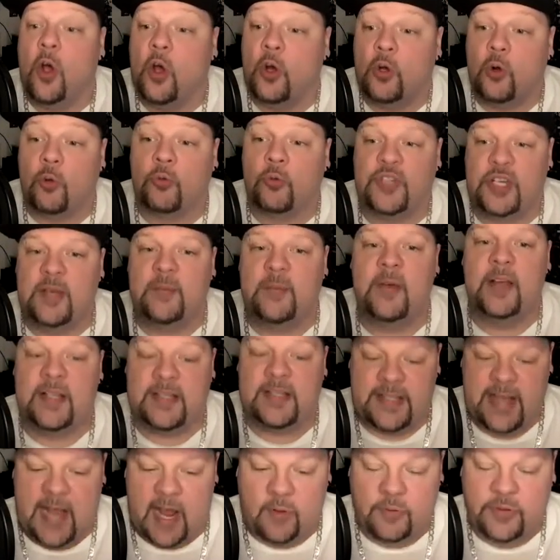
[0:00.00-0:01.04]
Kojima is
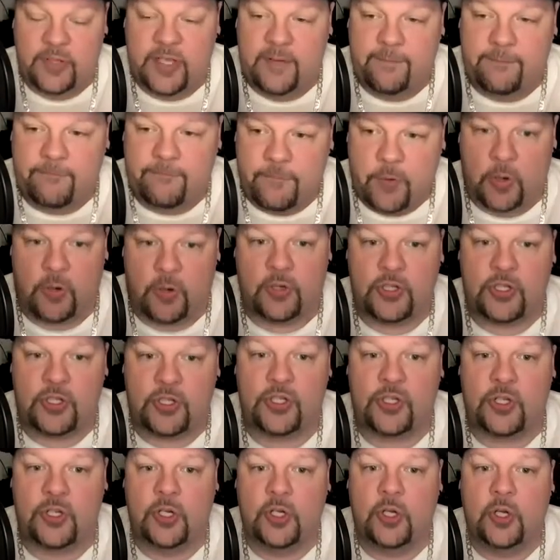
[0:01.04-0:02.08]
now the
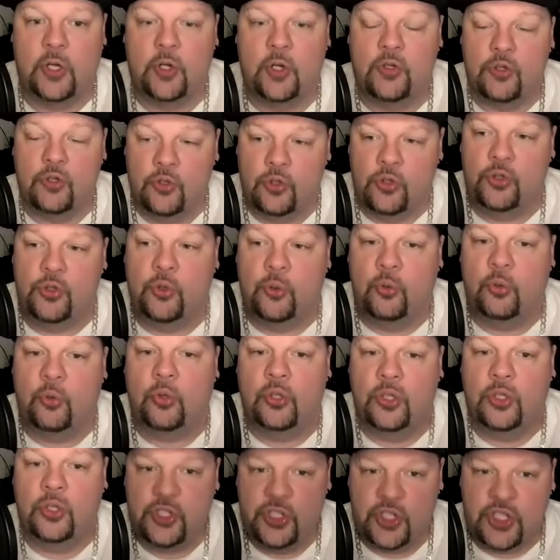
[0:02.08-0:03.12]
first
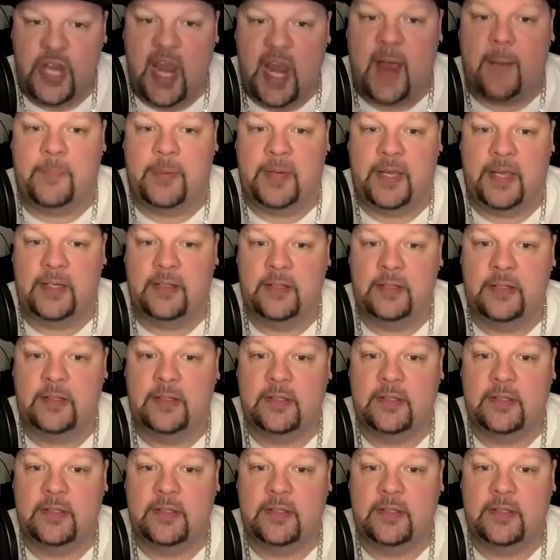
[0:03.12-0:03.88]
dual champion